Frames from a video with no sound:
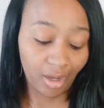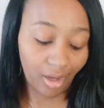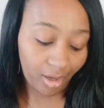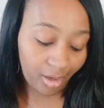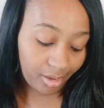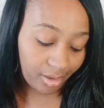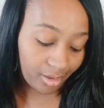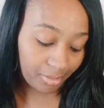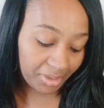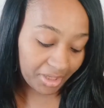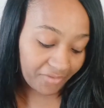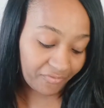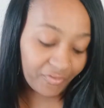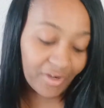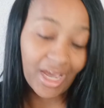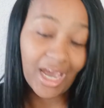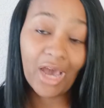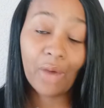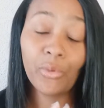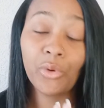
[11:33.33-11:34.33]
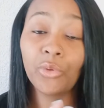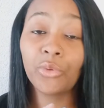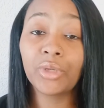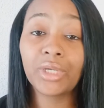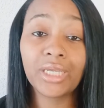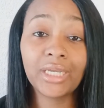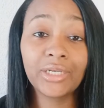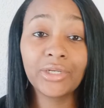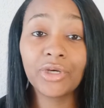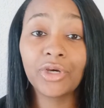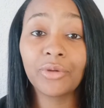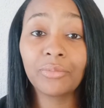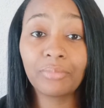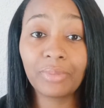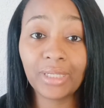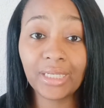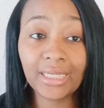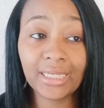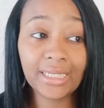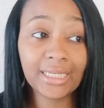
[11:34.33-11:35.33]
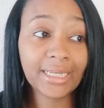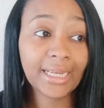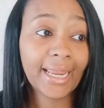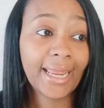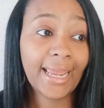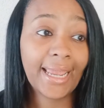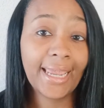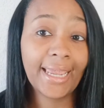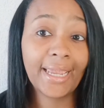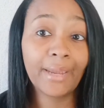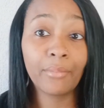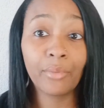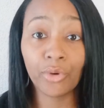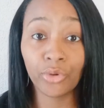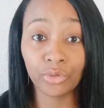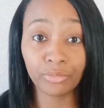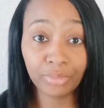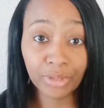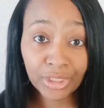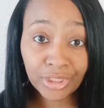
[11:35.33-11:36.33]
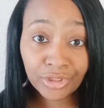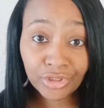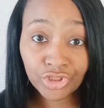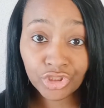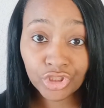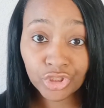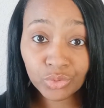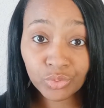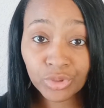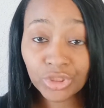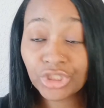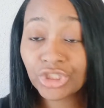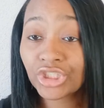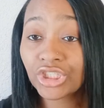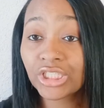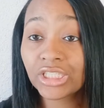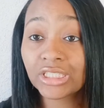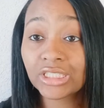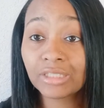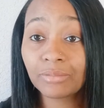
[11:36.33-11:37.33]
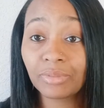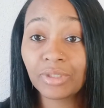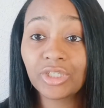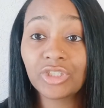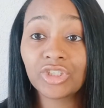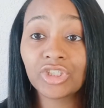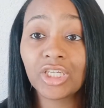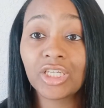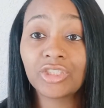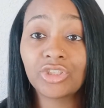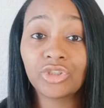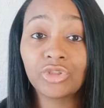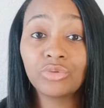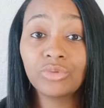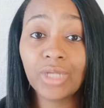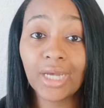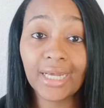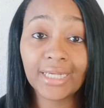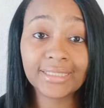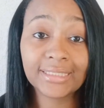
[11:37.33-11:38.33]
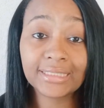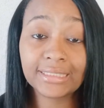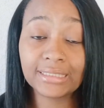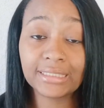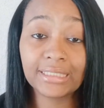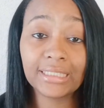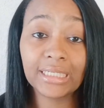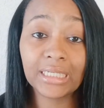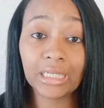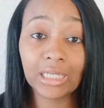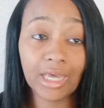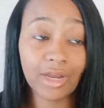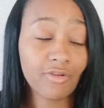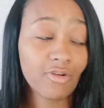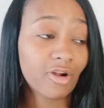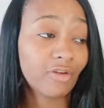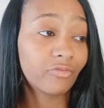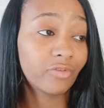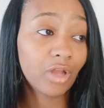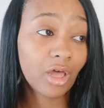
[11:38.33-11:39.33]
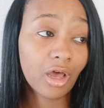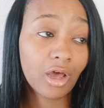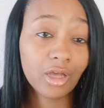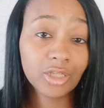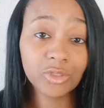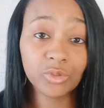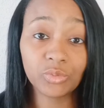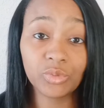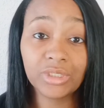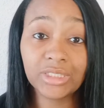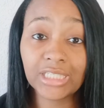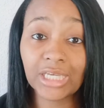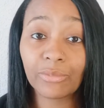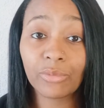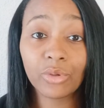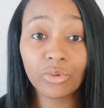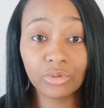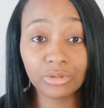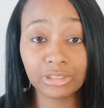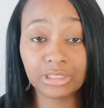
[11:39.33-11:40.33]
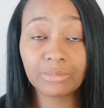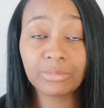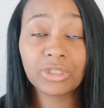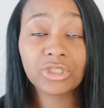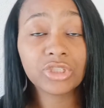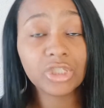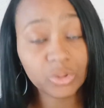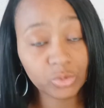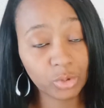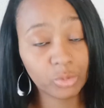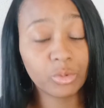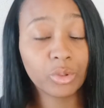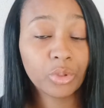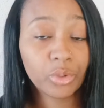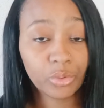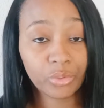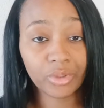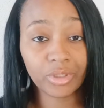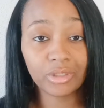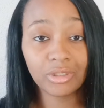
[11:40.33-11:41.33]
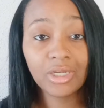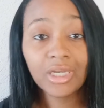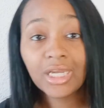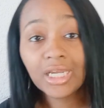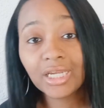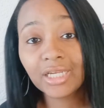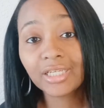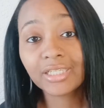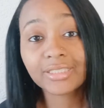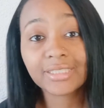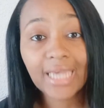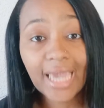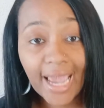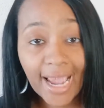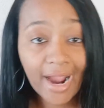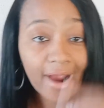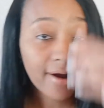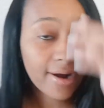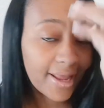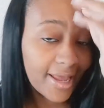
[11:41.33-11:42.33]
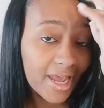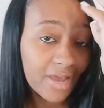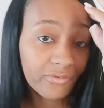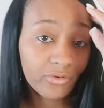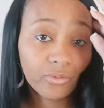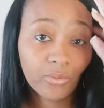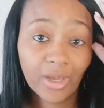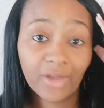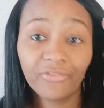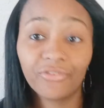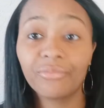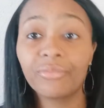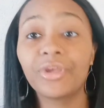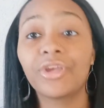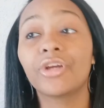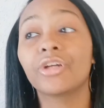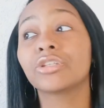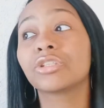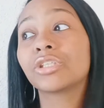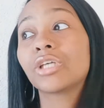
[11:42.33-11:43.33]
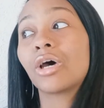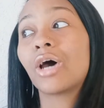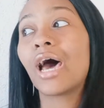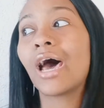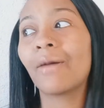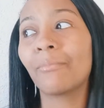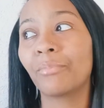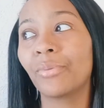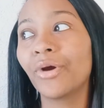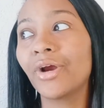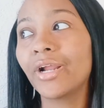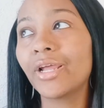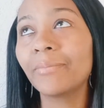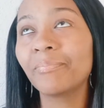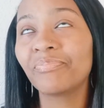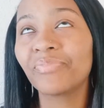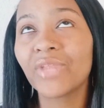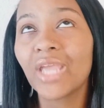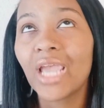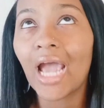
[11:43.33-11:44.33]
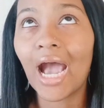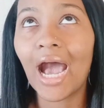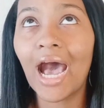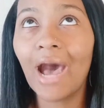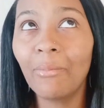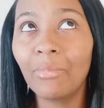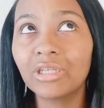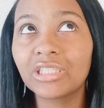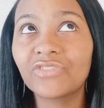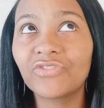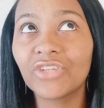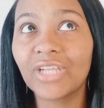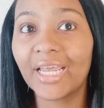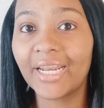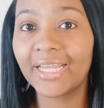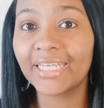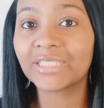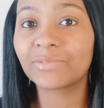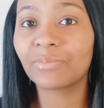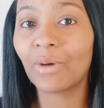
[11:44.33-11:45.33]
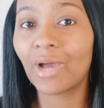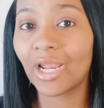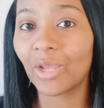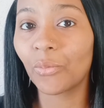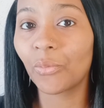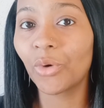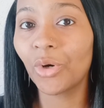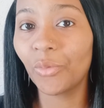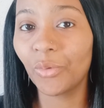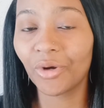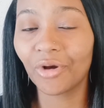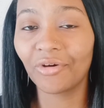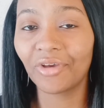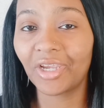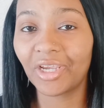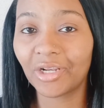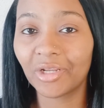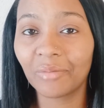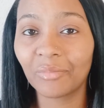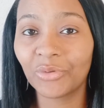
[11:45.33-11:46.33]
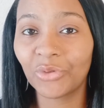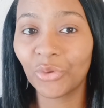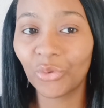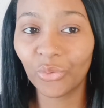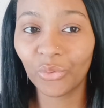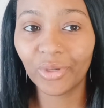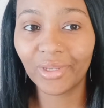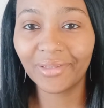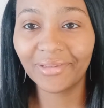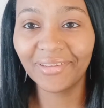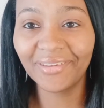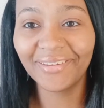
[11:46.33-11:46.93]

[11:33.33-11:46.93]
Um, if not, we will end up being at Myrtle Beach, which is the beach that you guys see in a lot of our vlogs. When we say we're going to the beach, that's where we're going. It's an hour and a half away from here, so I'm pretty, I almost feel like that's probably what we're going to end up doing.